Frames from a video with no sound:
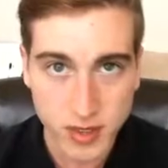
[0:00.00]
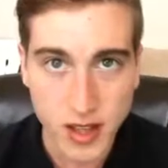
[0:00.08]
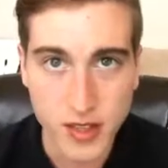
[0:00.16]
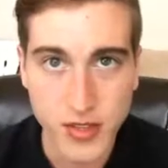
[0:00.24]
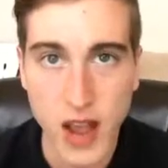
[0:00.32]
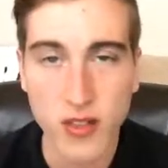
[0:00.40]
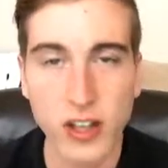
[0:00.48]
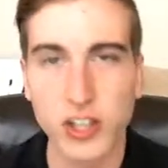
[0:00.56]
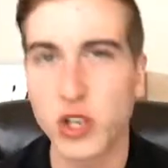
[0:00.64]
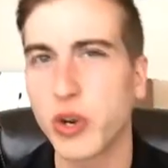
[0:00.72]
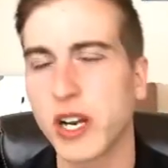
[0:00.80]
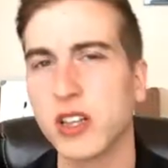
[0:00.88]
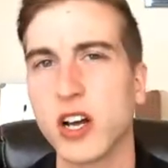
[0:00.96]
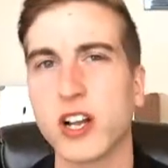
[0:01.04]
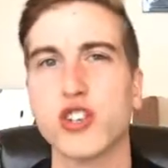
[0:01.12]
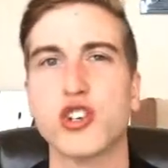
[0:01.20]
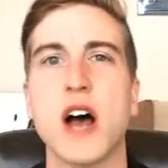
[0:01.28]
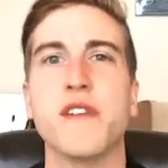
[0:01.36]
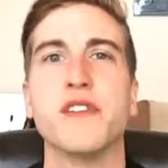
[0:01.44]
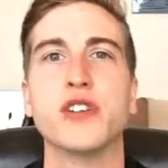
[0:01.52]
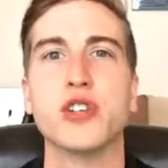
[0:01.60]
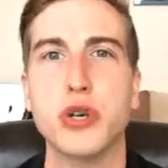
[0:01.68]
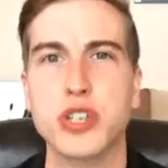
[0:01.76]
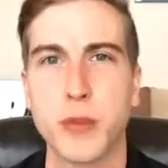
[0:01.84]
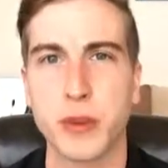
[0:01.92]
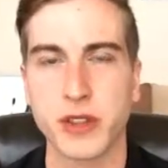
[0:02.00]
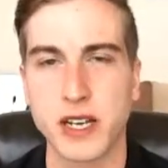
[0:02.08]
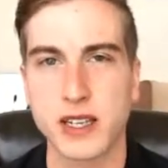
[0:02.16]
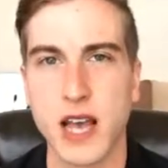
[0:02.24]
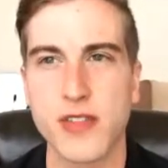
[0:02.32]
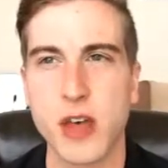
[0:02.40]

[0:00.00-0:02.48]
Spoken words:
that you don't get a lot of traffic to or something like that,